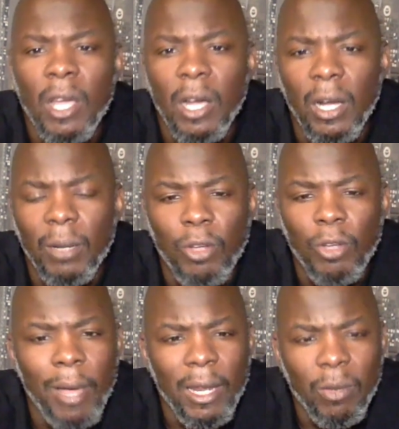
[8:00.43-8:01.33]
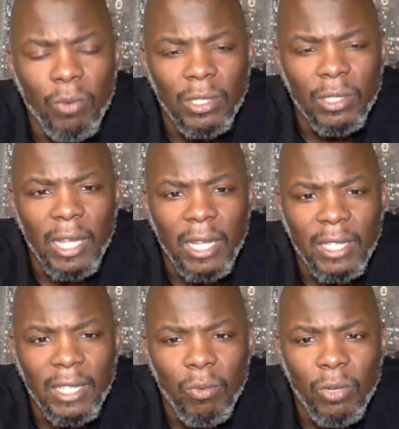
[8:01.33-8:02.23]
nobody
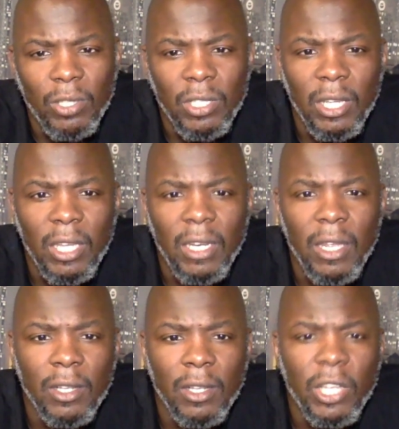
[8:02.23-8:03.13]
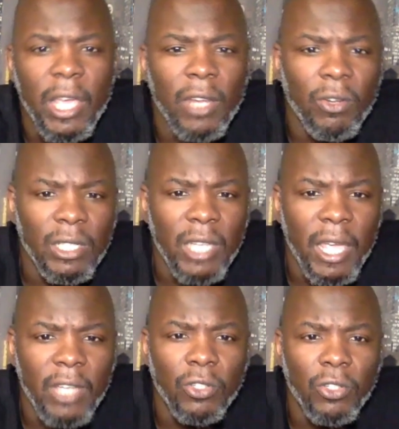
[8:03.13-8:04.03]
wants to get their channel in
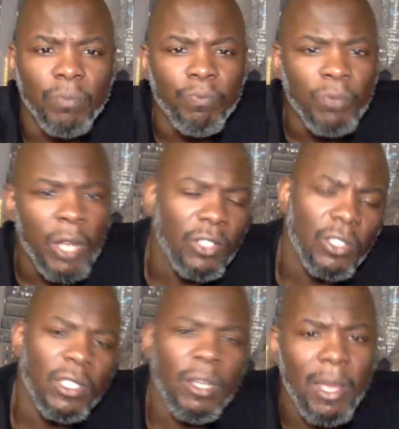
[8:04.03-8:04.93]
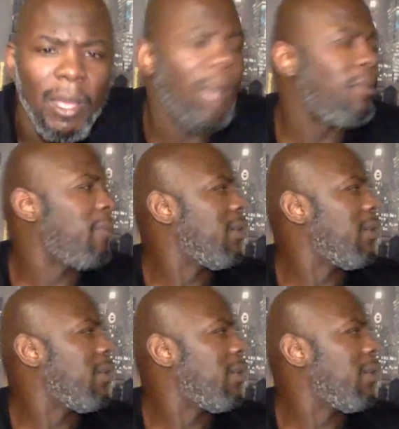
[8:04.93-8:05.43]
danger. As you can see behind me,